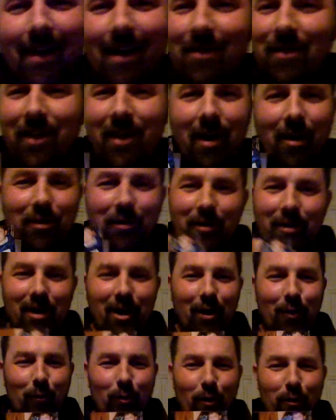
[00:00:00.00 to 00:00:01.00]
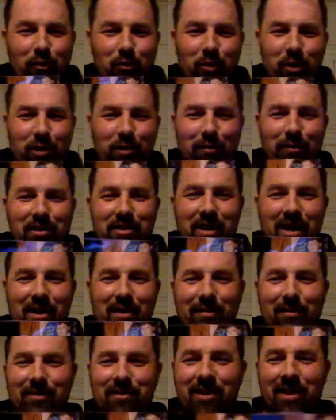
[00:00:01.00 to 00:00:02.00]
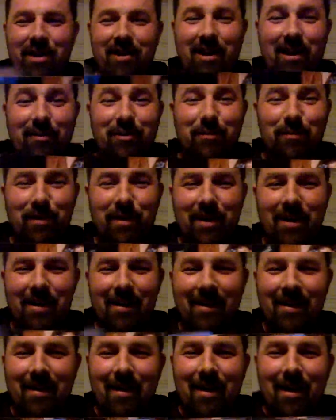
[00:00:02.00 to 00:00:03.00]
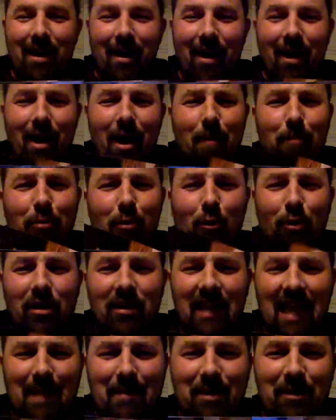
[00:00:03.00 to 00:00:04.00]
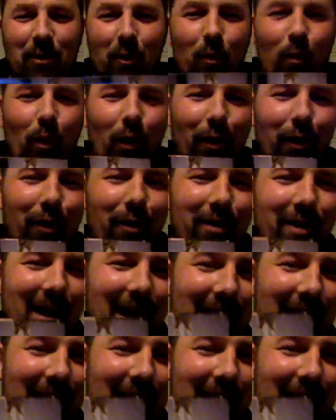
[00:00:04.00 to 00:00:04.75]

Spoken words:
And the other Rosary Crusaders there, here's me, proclaiming the word